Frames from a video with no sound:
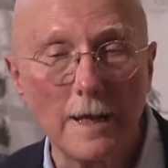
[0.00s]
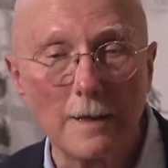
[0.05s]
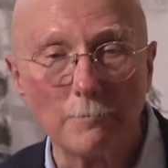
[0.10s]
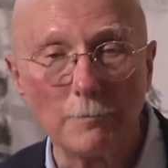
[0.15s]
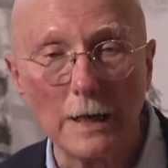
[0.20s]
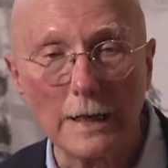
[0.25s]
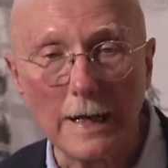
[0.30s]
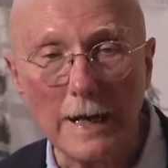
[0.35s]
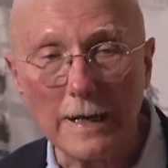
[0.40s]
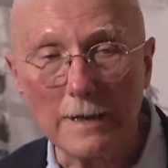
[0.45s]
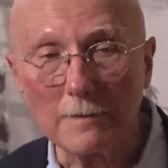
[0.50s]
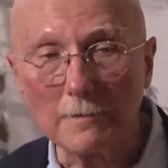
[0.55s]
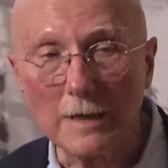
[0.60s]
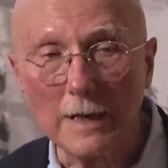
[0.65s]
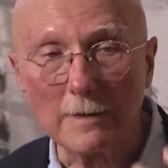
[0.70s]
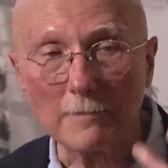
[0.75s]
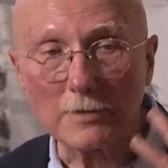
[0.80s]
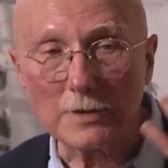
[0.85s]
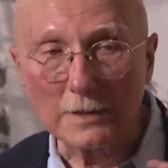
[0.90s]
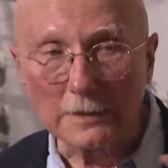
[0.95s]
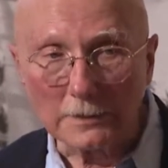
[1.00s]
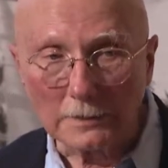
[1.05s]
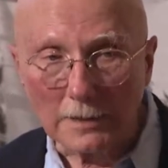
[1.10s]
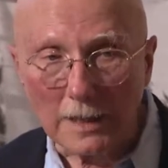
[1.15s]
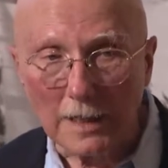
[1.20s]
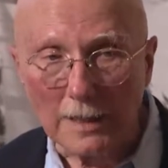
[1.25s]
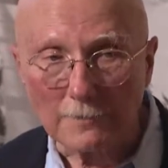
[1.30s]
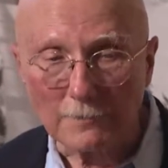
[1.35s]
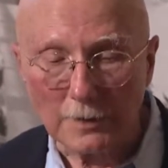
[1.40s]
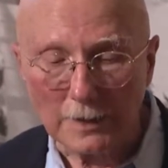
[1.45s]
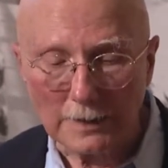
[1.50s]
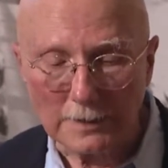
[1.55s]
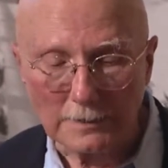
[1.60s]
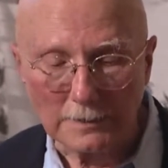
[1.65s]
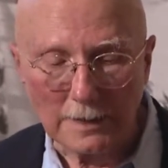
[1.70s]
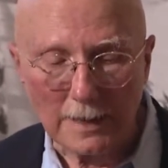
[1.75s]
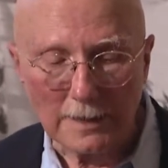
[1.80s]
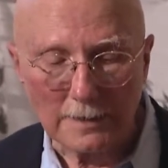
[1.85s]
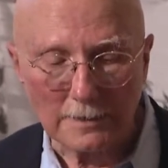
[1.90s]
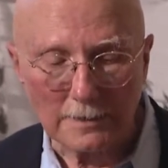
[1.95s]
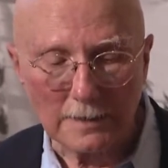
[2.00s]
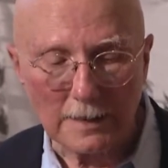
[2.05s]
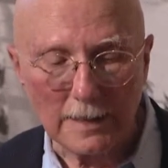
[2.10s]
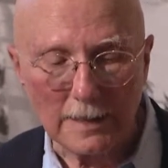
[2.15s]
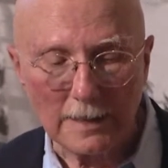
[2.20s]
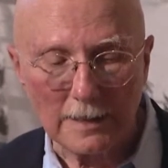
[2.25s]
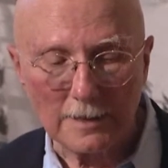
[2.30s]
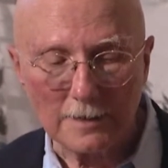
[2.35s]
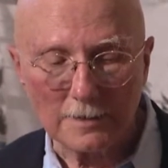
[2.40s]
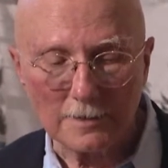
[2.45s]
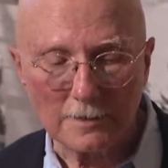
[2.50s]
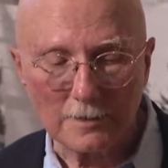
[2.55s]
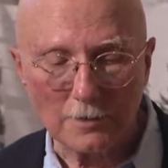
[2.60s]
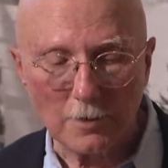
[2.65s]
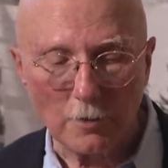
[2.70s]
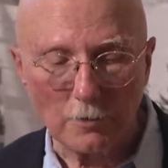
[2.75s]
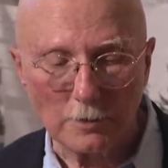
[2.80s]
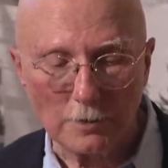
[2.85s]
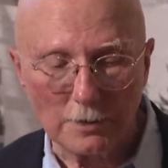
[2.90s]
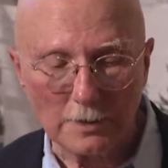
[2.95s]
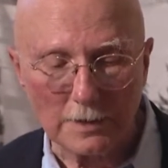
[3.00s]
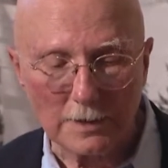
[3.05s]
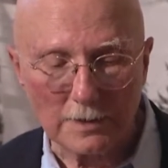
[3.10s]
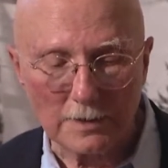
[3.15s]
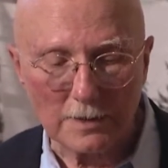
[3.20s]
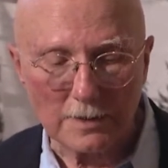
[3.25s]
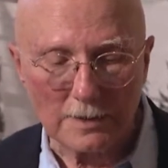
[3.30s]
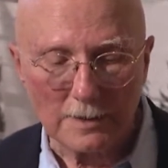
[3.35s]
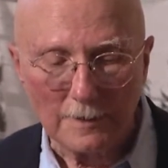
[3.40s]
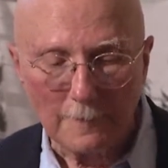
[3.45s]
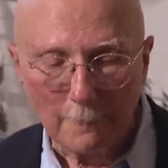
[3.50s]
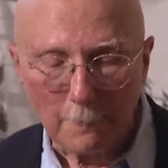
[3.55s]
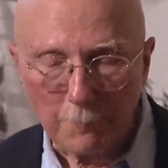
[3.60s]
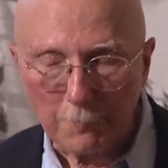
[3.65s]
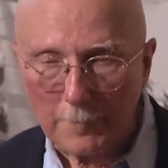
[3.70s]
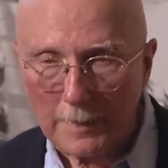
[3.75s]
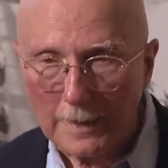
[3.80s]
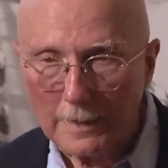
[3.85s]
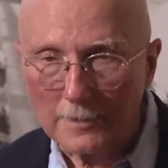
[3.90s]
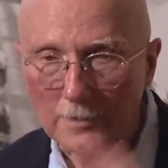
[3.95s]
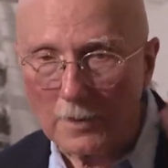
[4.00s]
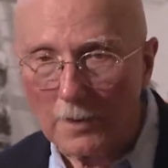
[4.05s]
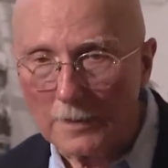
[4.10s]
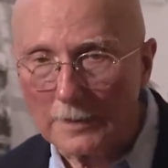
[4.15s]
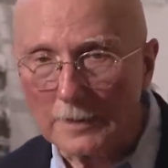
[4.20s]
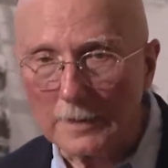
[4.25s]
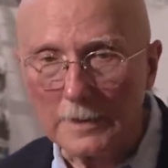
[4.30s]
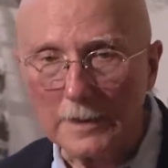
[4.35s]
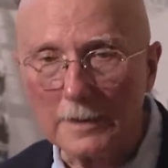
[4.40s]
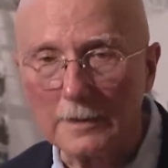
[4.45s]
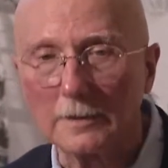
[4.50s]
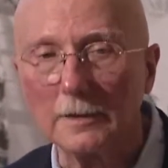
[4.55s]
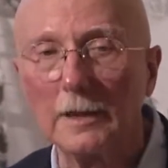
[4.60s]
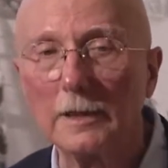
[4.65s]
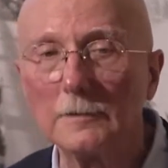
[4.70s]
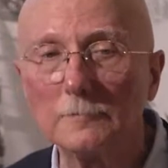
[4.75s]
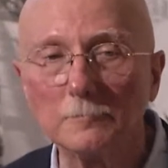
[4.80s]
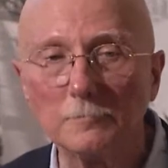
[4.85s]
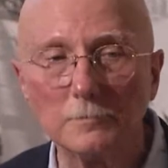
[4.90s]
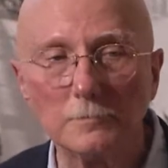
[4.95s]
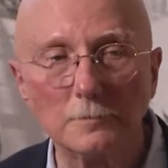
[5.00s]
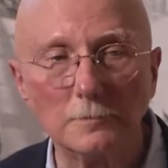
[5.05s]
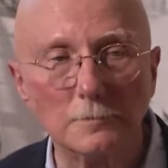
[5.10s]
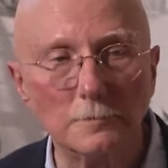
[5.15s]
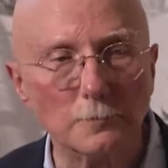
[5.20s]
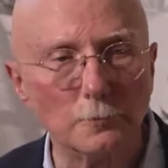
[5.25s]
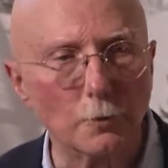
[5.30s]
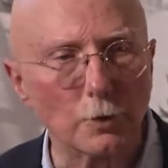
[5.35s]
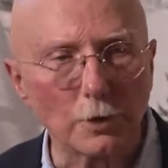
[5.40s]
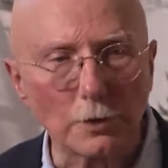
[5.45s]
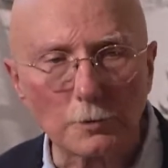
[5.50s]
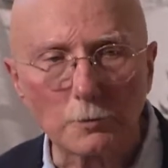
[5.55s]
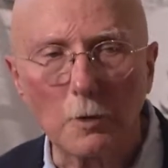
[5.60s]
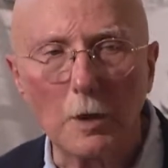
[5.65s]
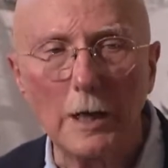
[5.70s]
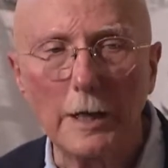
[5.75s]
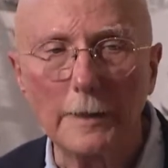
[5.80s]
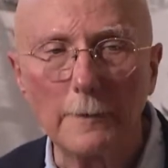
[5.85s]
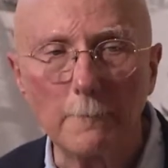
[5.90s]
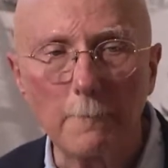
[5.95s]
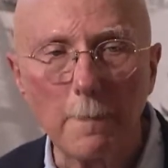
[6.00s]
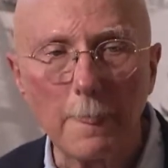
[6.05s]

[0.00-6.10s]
But I, I'm still confident that uh, coal is, is on the decline worldwide,